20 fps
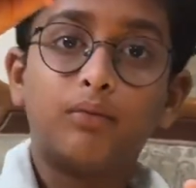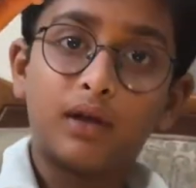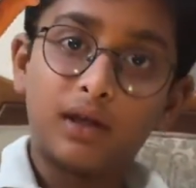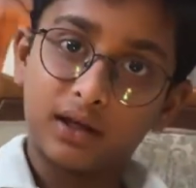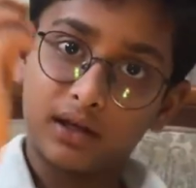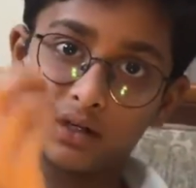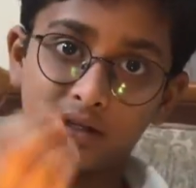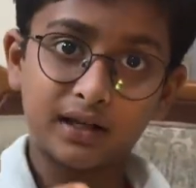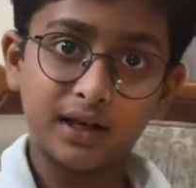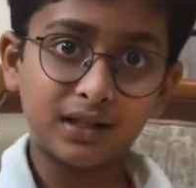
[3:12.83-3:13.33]

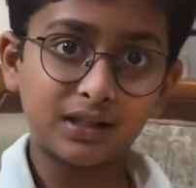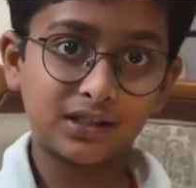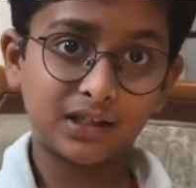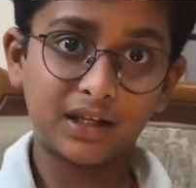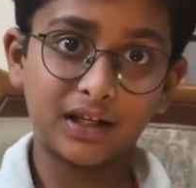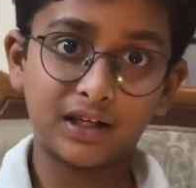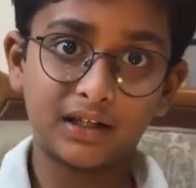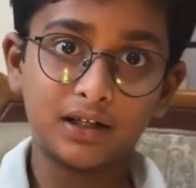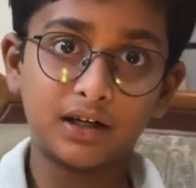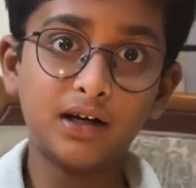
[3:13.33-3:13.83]
It gets
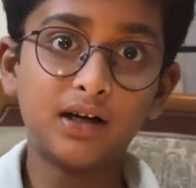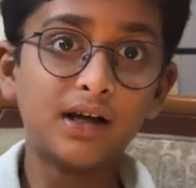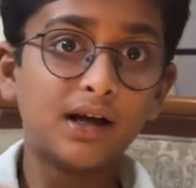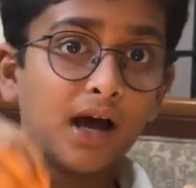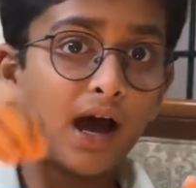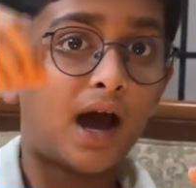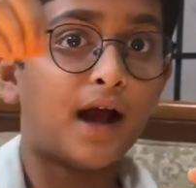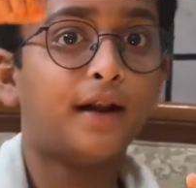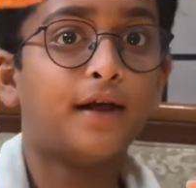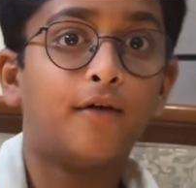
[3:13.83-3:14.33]
heated
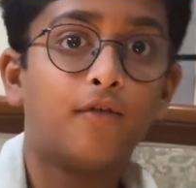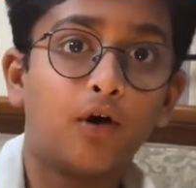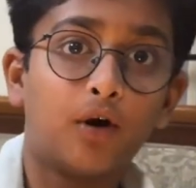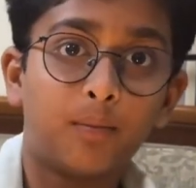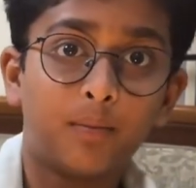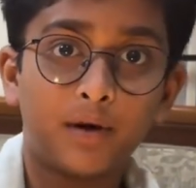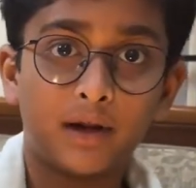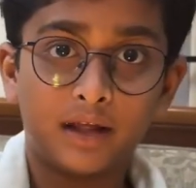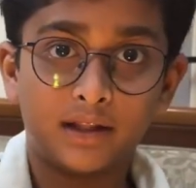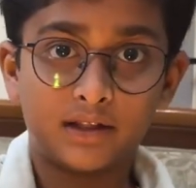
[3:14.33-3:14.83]
and
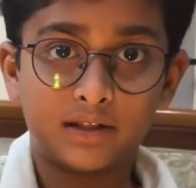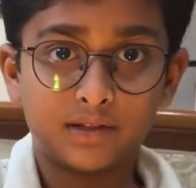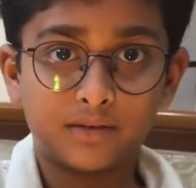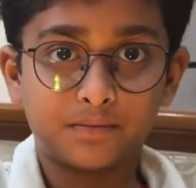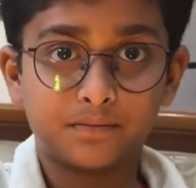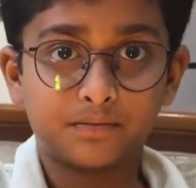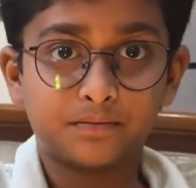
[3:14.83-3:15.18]
evaporates.